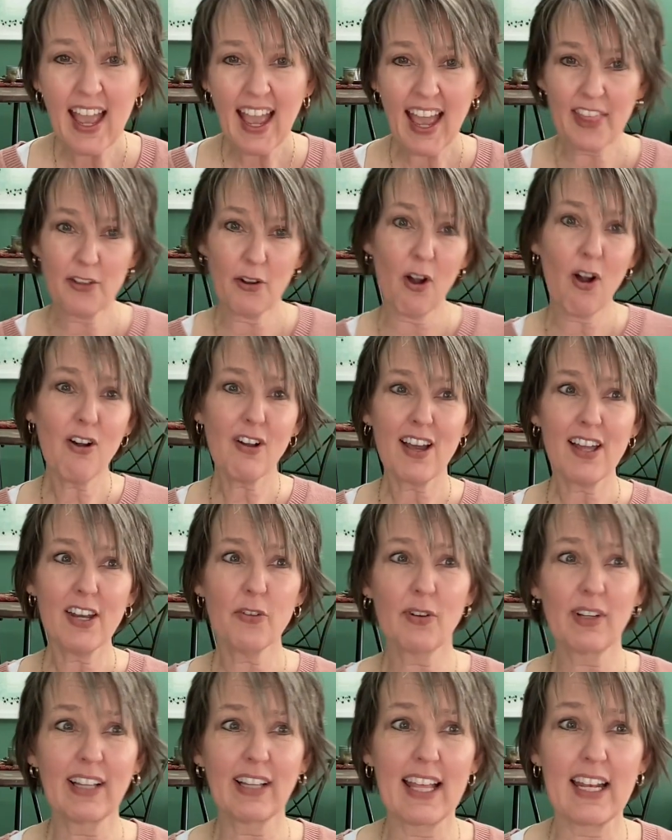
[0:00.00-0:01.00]
And they're all kind
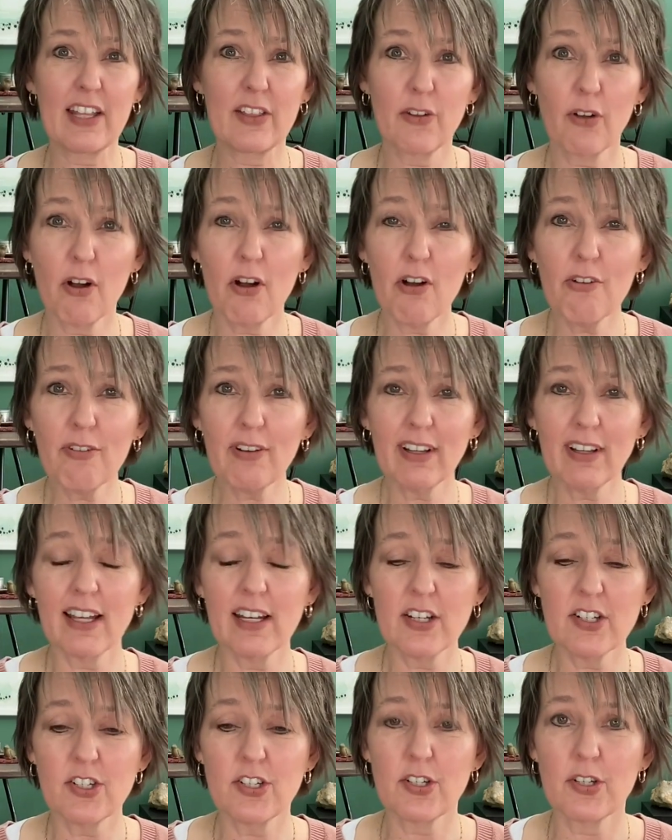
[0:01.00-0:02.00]
of related. They're all
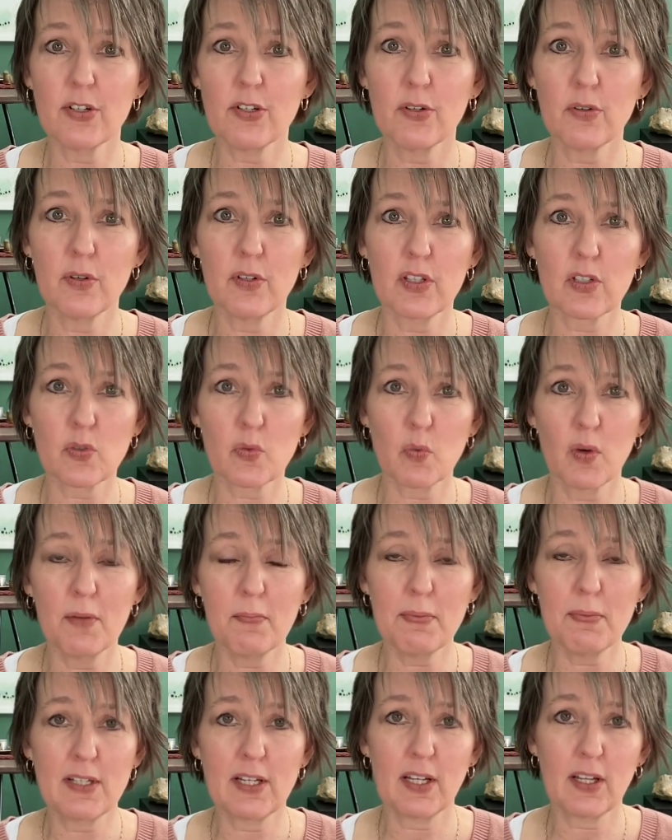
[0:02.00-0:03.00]
related to this
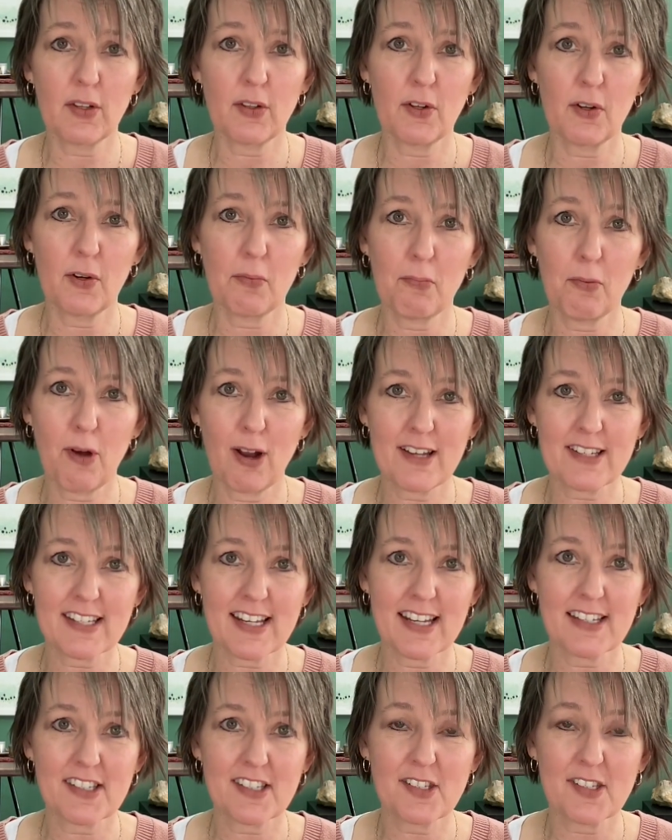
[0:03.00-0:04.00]
one particular
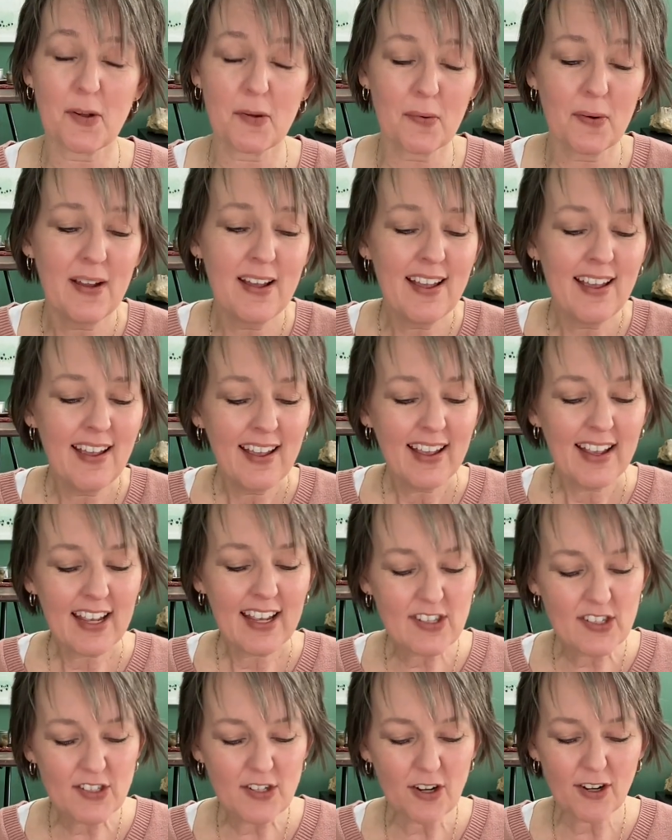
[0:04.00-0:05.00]
process. So
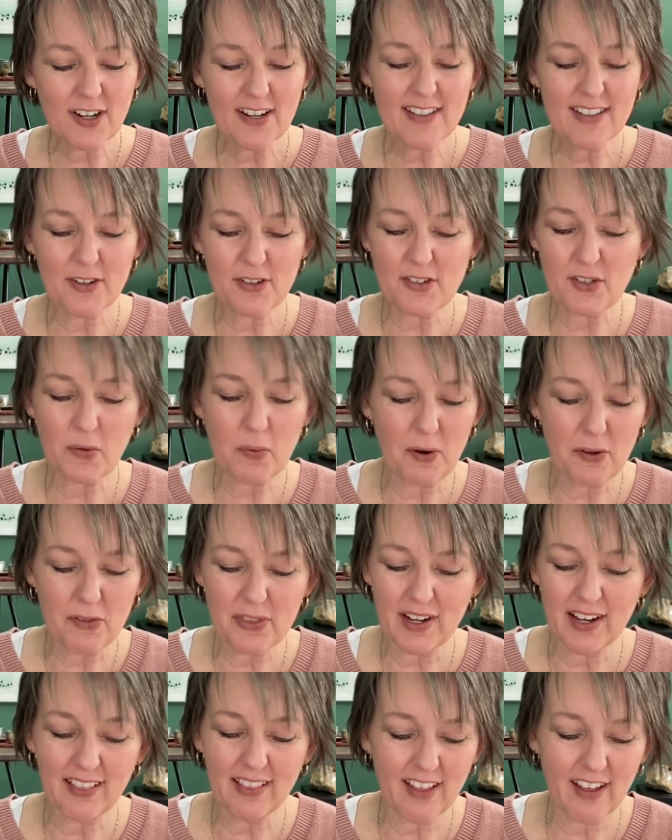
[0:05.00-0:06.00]
there's a quote
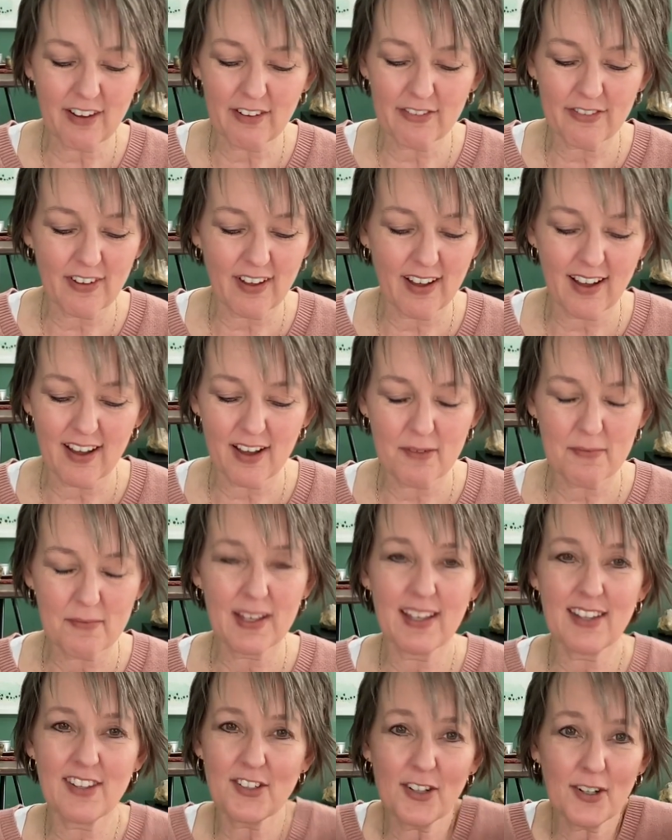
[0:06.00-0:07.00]
that I love.
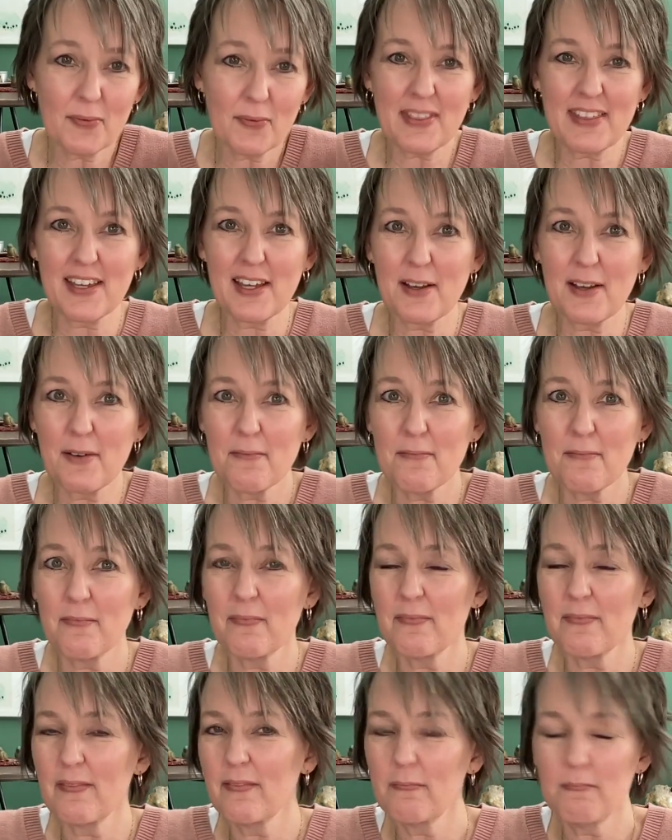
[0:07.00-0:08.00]
It started with
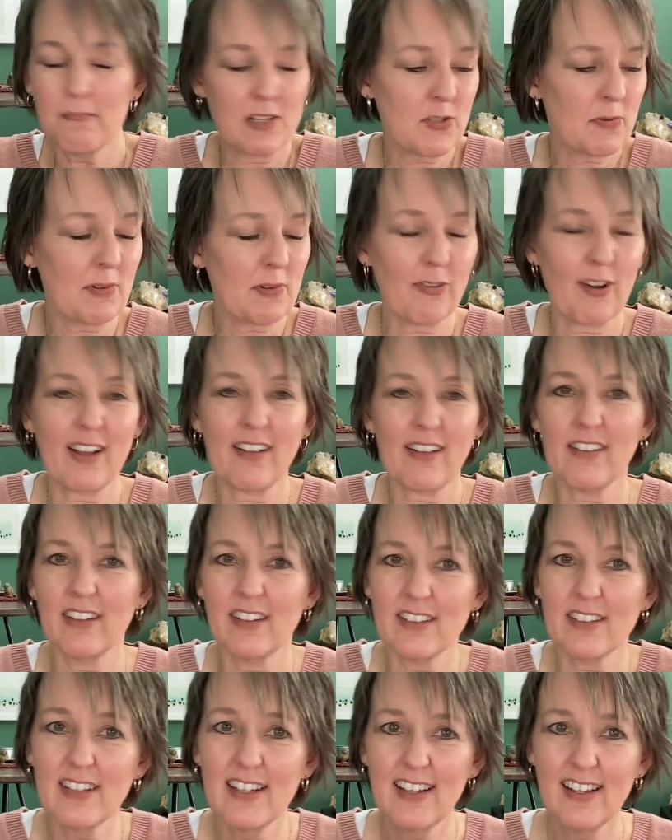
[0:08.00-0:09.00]
him, Benjamin
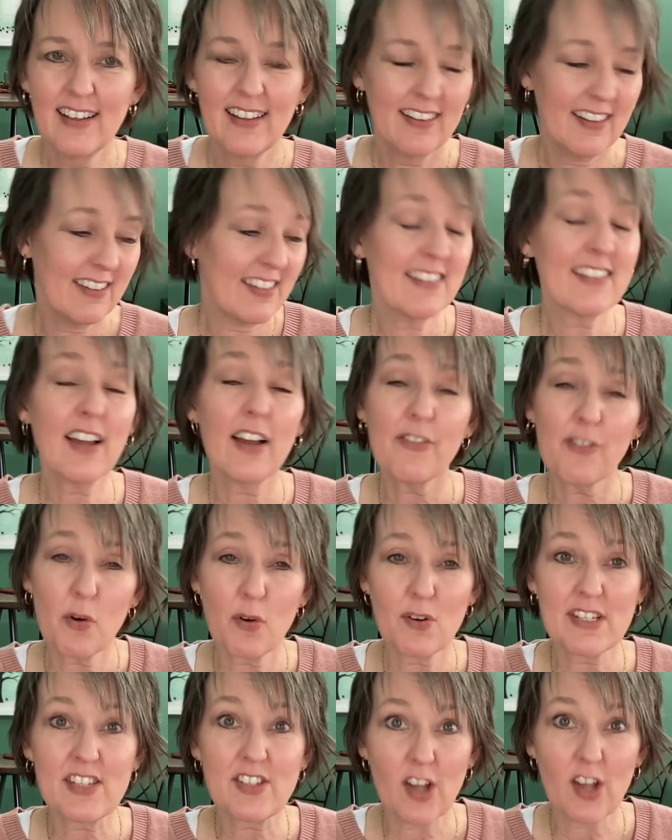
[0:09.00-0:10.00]
Franklin. This is, of
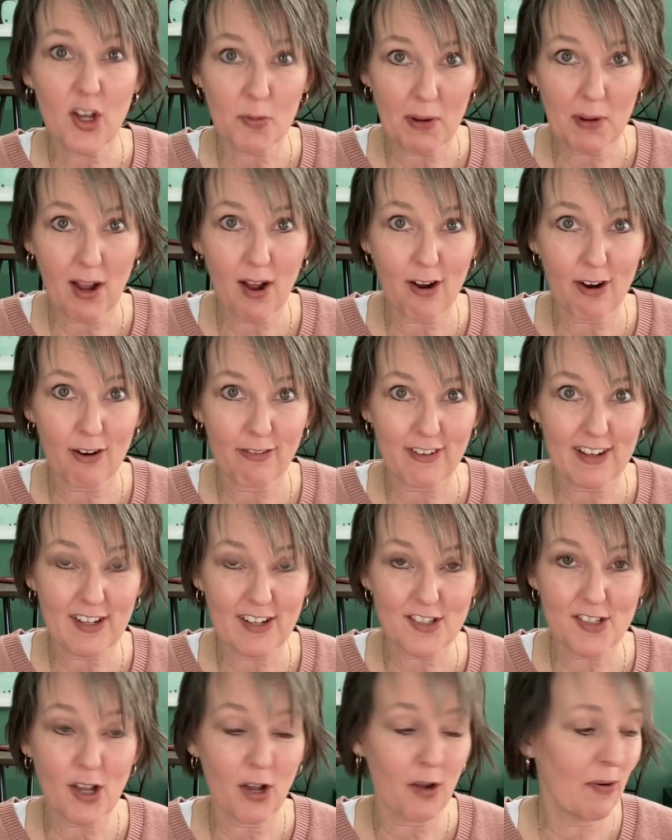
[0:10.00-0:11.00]
course, his autobiography.
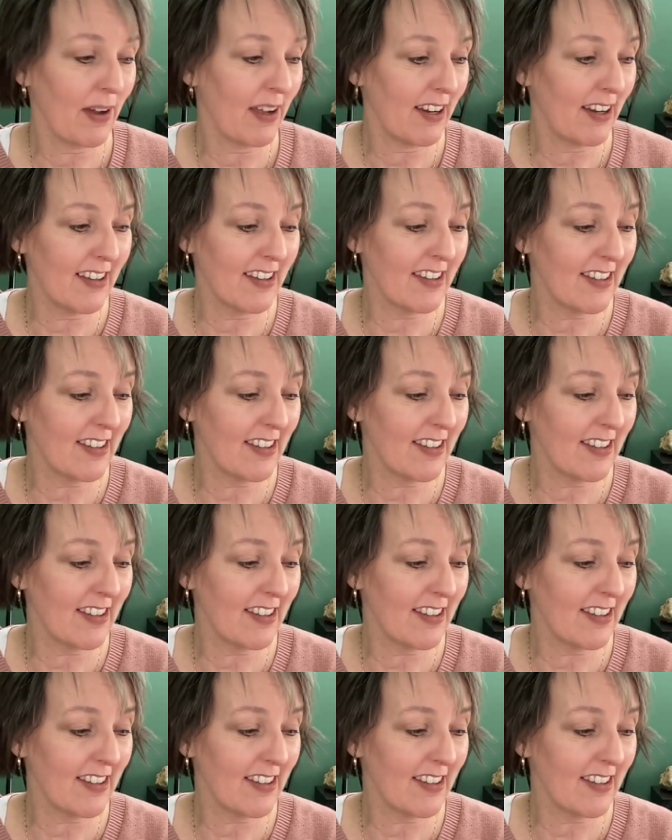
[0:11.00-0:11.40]
So it